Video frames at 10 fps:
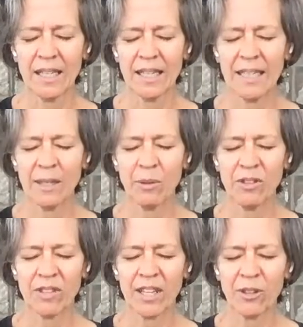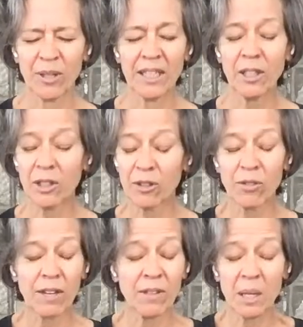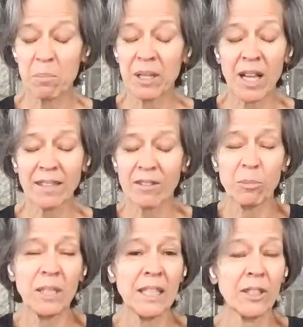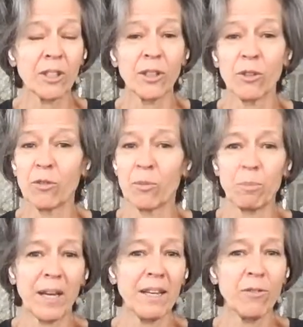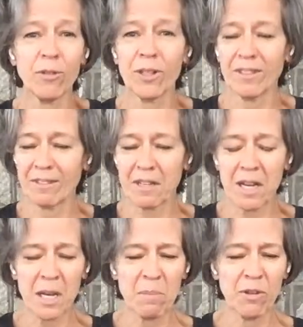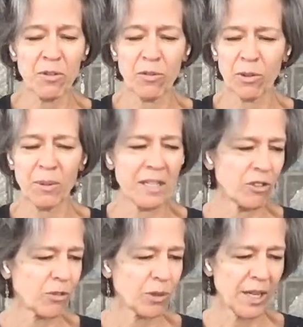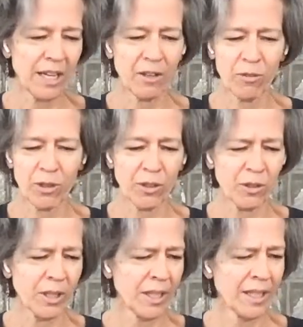And he would say, "You're here, you've given up a lot to be here. You've paid for this time, you've arranged for care for your